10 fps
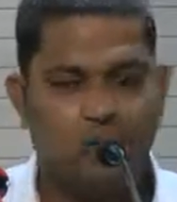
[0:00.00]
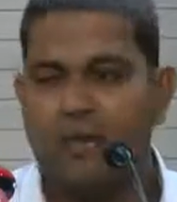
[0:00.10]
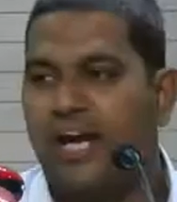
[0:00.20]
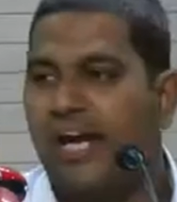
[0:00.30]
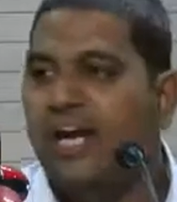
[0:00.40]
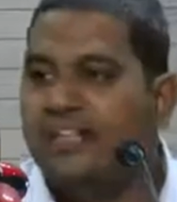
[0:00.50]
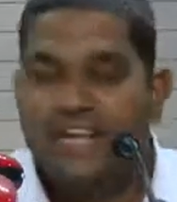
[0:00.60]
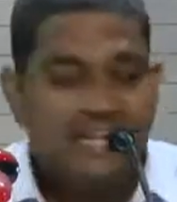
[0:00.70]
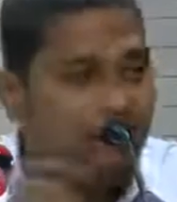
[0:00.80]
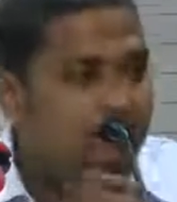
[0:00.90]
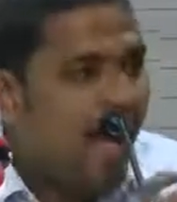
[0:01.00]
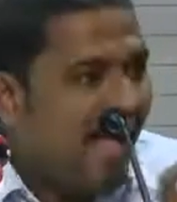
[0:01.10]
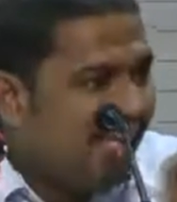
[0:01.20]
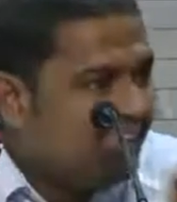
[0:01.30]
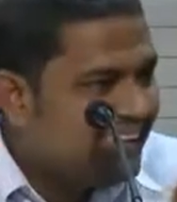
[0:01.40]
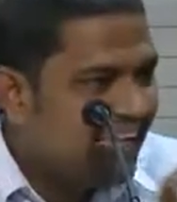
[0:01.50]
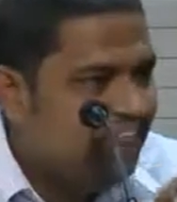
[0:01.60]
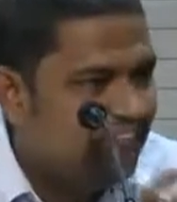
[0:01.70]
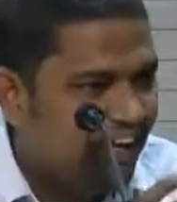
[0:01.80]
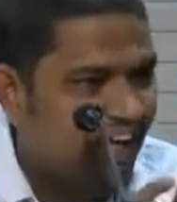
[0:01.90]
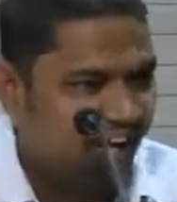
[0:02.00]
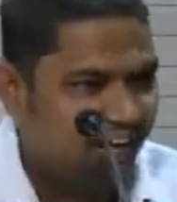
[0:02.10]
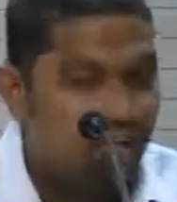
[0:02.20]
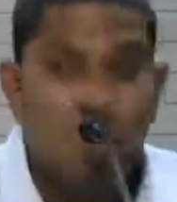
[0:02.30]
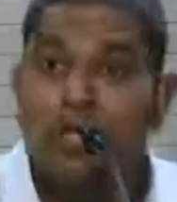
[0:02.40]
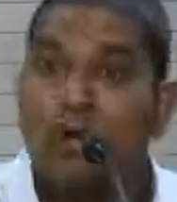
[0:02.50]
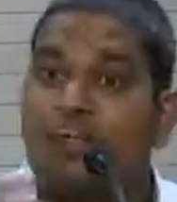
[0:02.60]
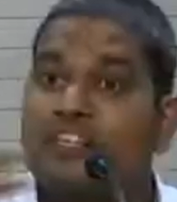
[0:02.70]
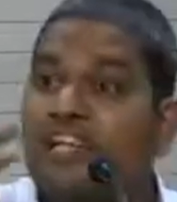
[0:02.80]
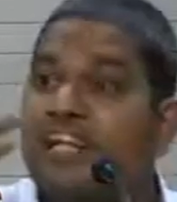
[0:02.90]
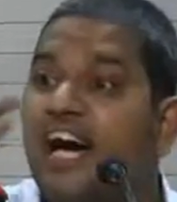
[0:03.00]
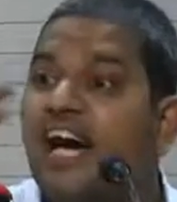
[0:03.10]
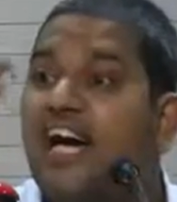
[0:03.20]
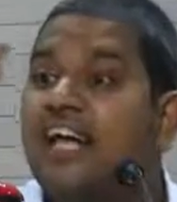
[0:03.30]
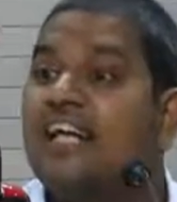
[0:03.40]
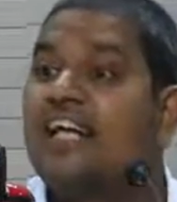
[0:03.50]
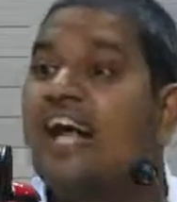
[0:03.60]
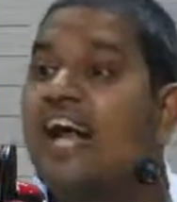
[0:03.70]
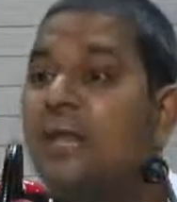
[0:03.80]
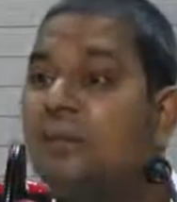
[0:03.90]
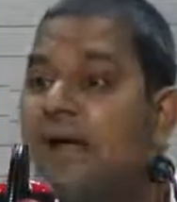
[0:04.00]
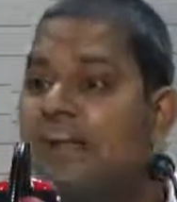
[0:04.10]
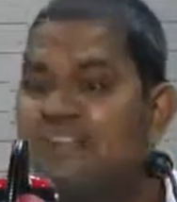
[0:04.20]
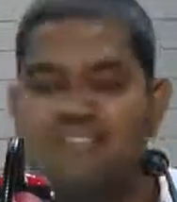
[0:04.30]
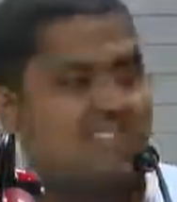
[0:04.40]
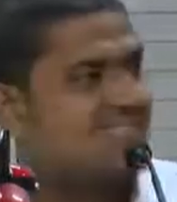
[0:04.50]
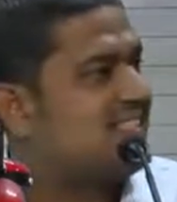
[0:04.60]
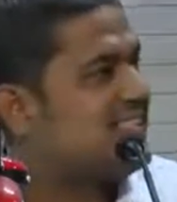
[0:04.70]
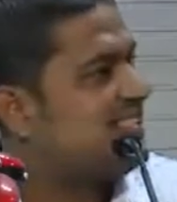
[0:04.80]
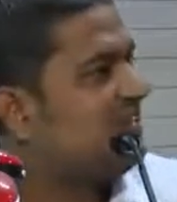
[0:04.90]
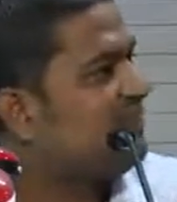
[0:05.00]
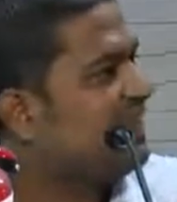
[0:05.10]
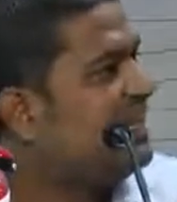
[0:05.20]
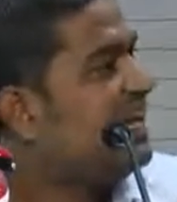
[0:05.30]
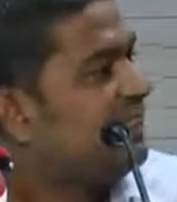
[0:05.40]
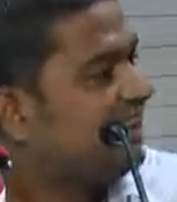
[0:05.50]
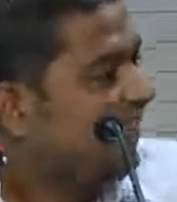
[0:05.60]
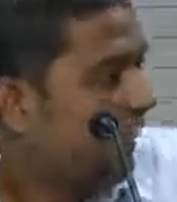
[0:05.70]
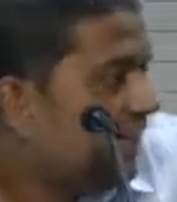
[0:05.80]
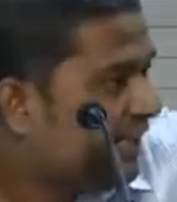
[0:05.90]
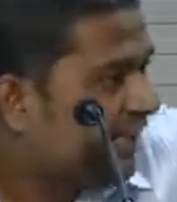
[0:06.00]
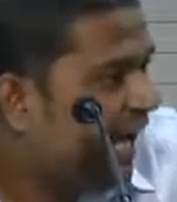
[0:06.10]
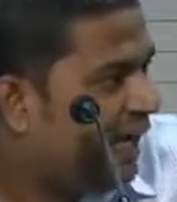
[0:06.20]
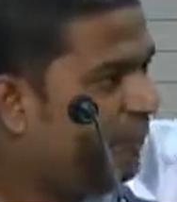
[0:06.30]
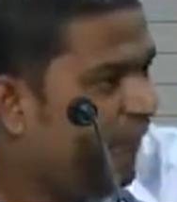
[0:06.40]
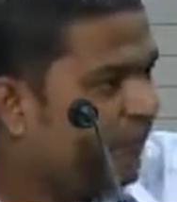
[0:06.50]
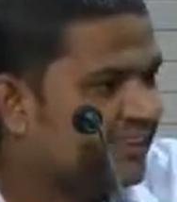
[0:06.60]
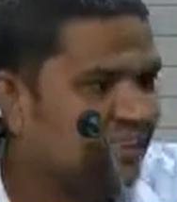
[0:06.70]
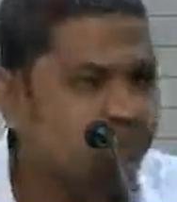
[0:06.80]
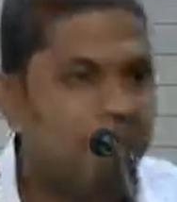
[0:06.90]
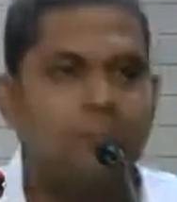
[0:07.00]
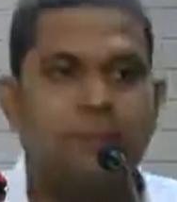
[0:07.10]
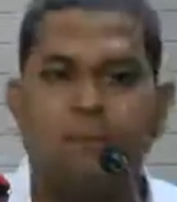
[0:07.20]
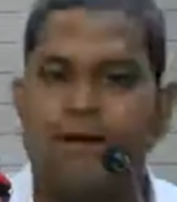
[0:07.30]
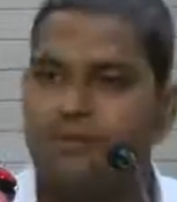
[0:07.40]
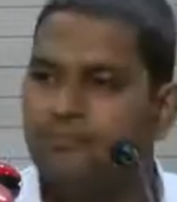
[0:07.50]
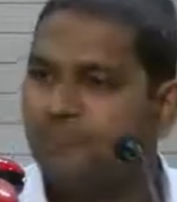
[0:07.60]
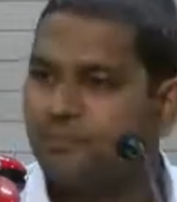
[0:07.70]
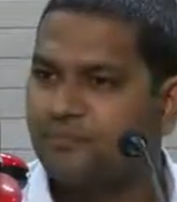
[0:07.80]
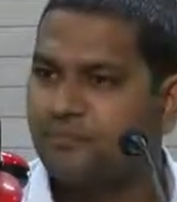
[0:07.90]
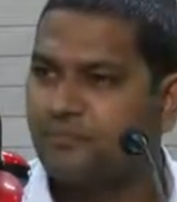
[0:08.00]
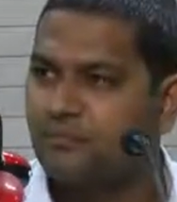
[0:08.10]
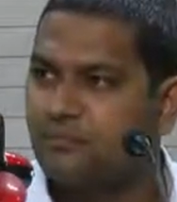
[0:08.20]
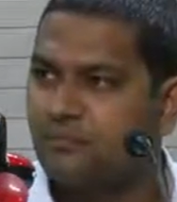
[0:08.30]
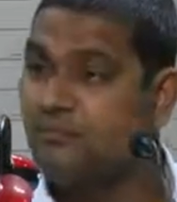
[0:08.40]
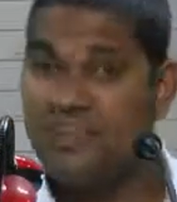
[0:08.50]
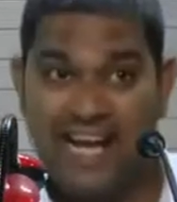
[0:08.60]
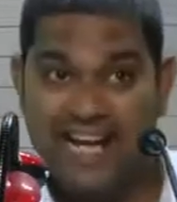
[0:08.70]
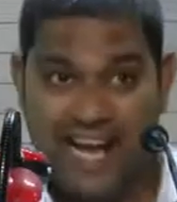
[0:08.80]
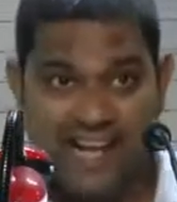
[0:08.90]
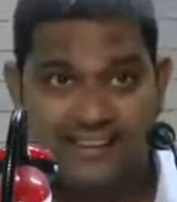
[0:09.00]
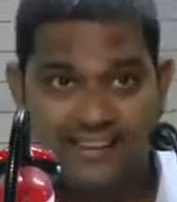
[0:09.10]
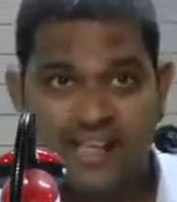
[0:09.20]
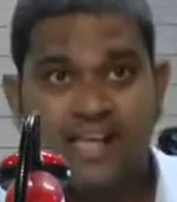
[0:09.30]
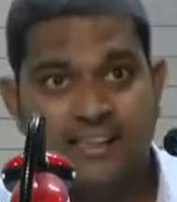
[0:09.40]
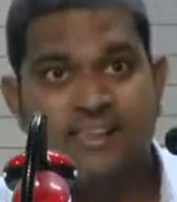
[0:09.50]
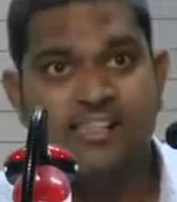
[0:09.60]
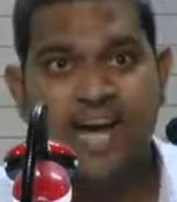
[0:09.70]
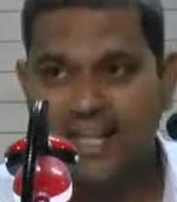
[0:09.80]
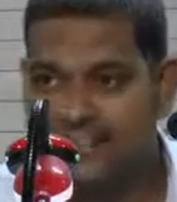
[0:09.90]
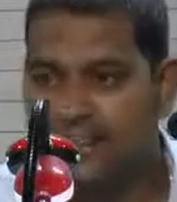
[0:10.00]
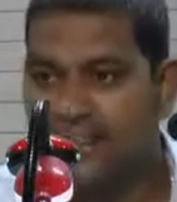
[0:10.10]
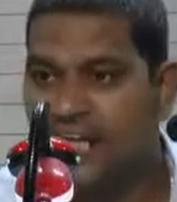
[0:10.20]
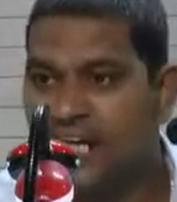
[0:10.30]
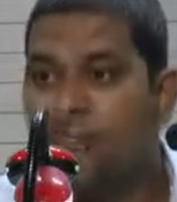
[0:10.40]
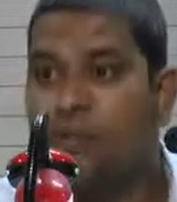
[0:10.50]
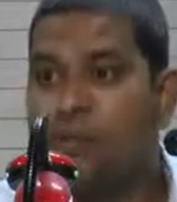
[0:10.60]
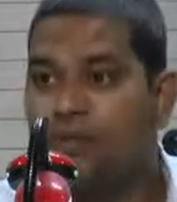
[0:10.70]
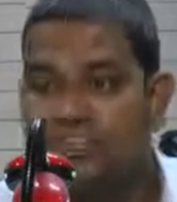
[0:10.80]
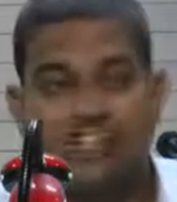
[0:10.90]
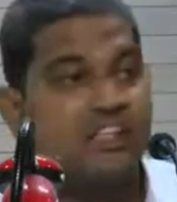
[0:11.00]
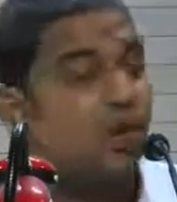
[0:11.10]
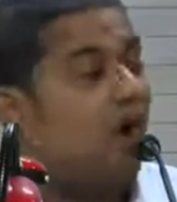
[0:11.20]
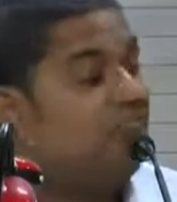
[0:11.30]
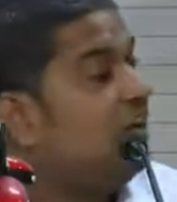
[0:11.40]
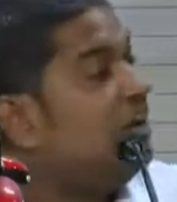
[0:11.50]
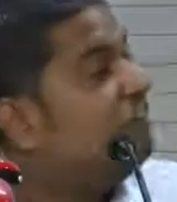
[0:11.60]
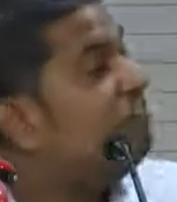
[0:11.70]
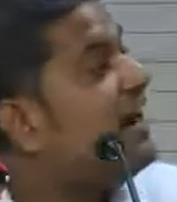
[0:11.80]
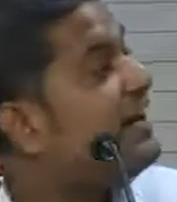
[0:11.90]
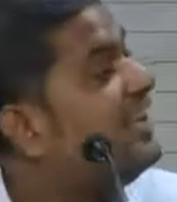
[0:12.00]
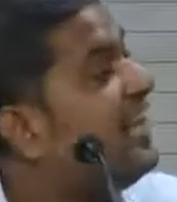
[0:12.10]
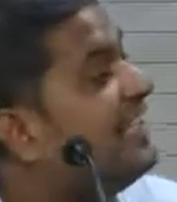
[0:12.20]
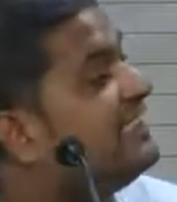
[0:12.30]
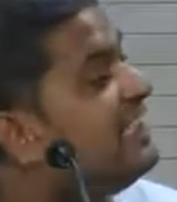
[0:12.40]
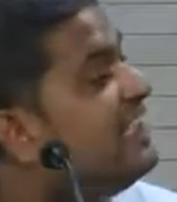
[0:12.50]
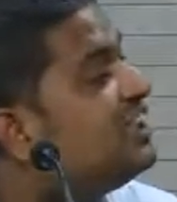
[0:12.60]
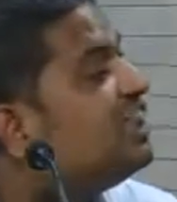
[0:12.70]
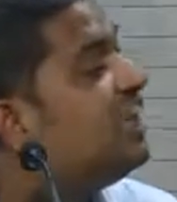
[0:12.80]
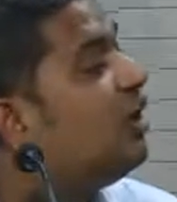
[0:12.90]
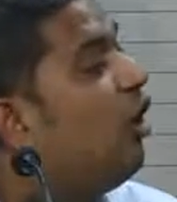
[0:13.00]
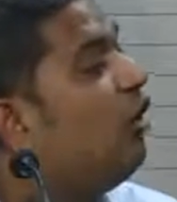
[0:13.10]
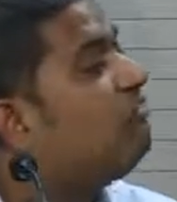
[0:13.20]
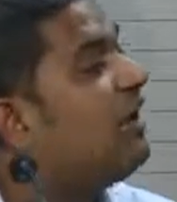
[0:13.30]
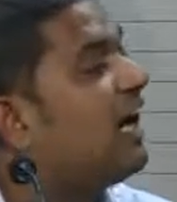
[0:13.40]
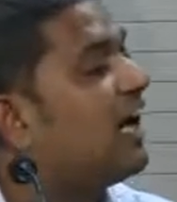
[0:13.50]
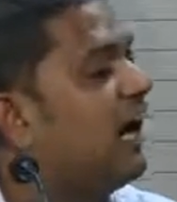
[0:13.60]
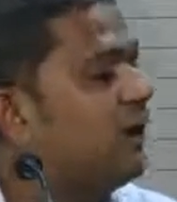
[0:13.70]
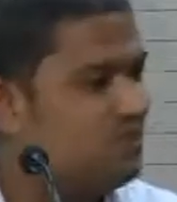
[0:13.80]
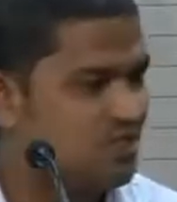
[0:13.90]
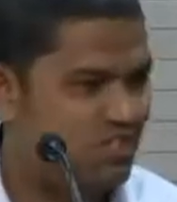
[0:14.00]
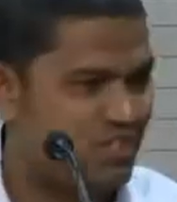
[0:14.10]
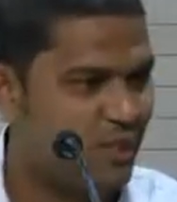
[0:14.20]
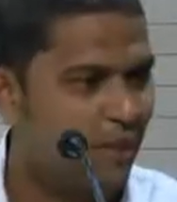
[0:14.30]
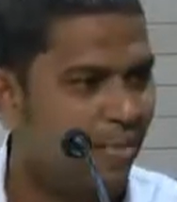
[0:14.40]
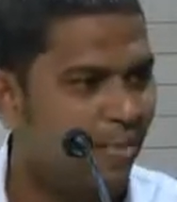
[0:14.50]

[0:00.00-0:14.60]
Okay. Then the balancing figure goes in the trial balance. Then a trial balance has been prepared. And hence starts the process of finalization of accounts.